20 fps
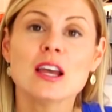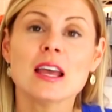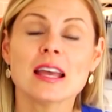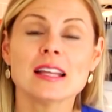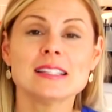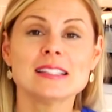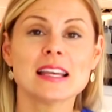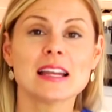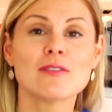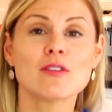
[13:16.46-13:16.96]

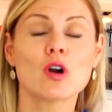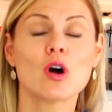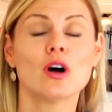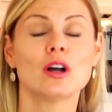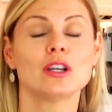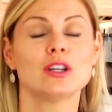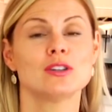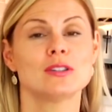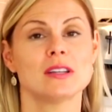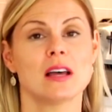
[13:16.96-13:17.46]
instead of
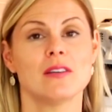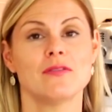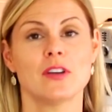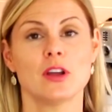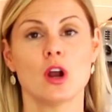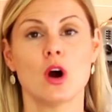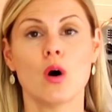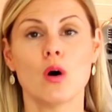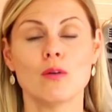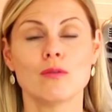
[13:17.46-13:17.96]
calling yourself
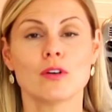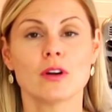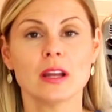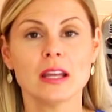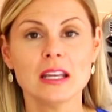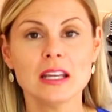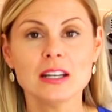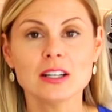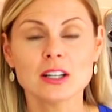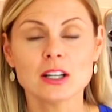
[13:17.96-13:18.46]
an
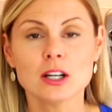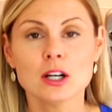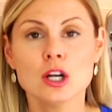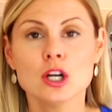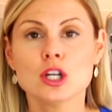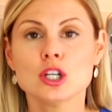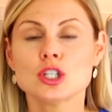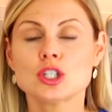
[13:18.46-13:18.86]
overeater,